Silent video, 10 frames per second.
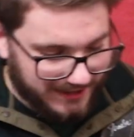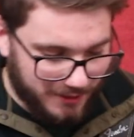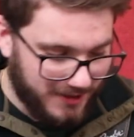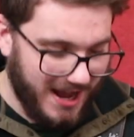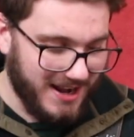
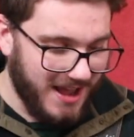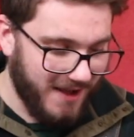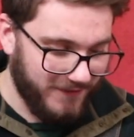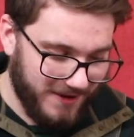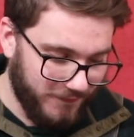You kind of
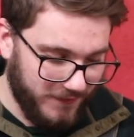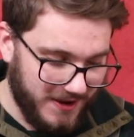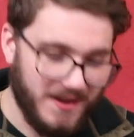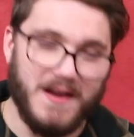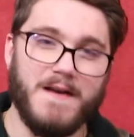have
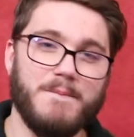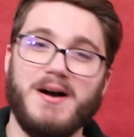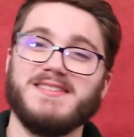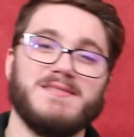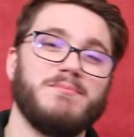infinite
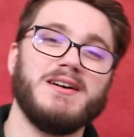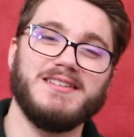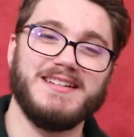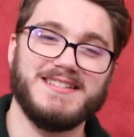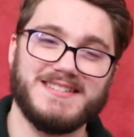
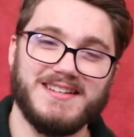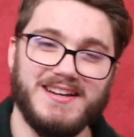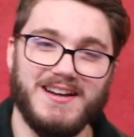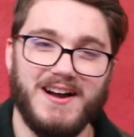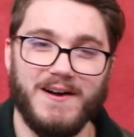possibilities
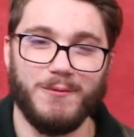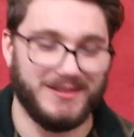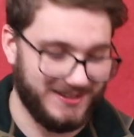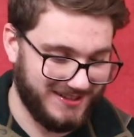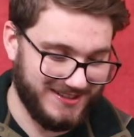
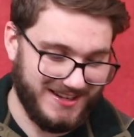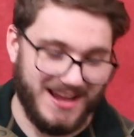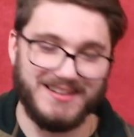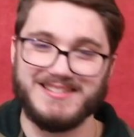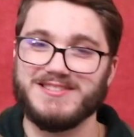with this, because
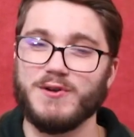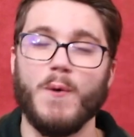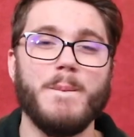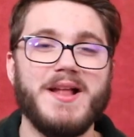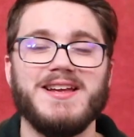again,
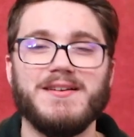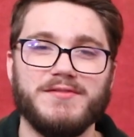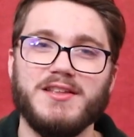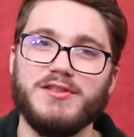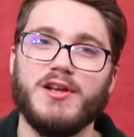so many
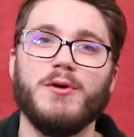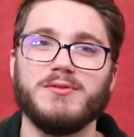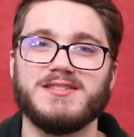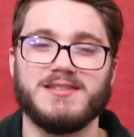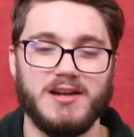of the
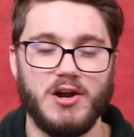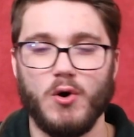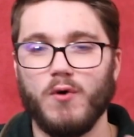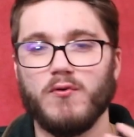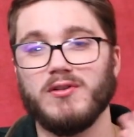notes
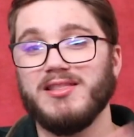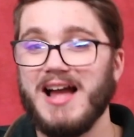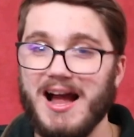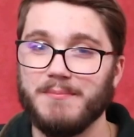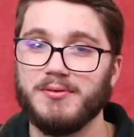
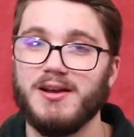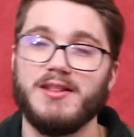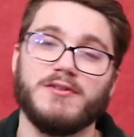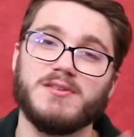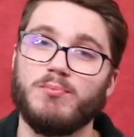overlap.
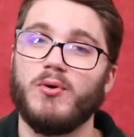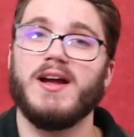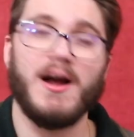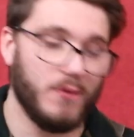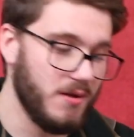There's a
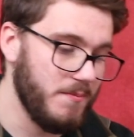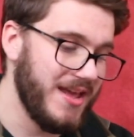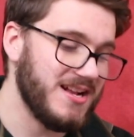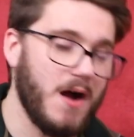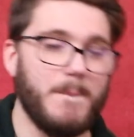point I want to
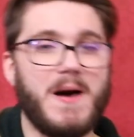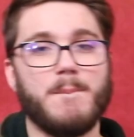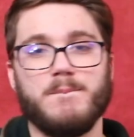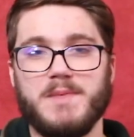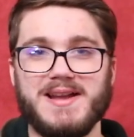make
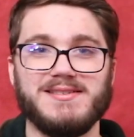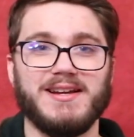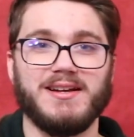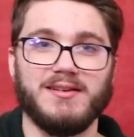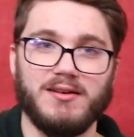about
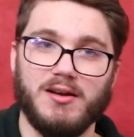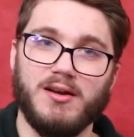bending.